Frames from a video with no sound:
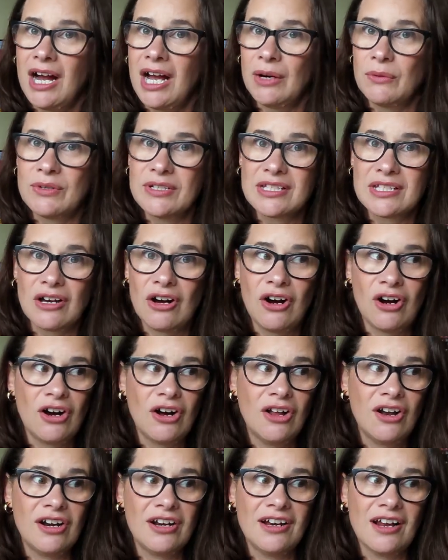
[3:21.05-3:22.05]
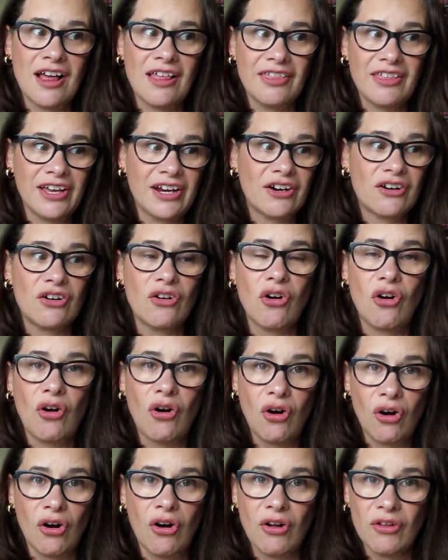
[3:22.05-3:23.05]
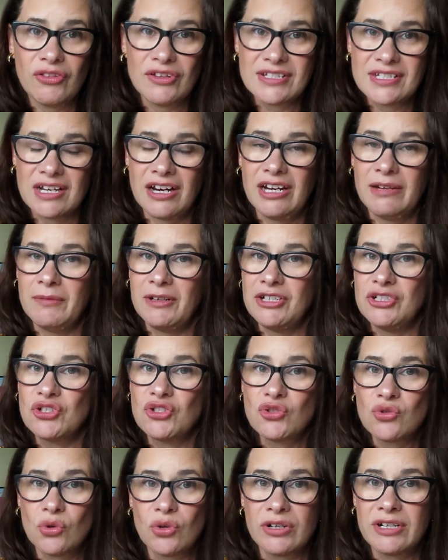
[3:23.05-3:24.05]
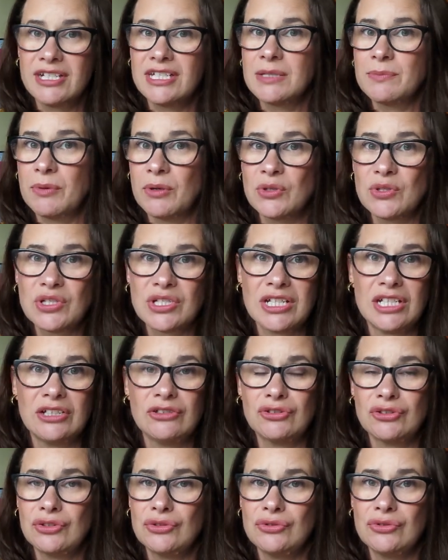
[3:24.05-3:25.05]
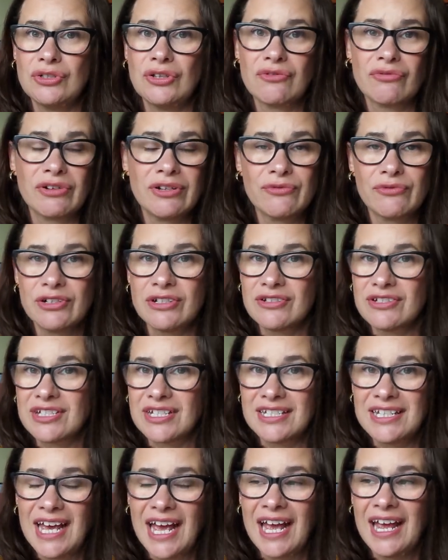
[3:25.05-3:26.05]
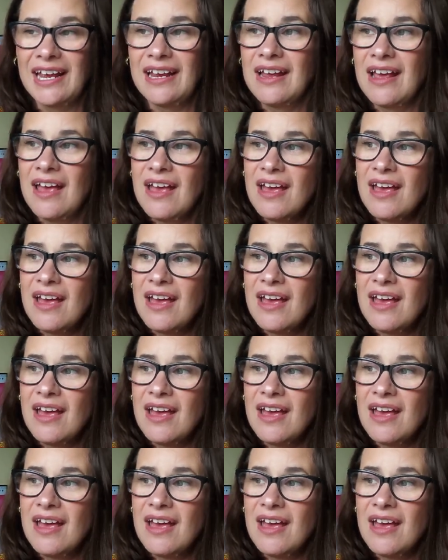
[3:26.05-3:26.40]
I was on there all the time in stories, posting two to three reels a day,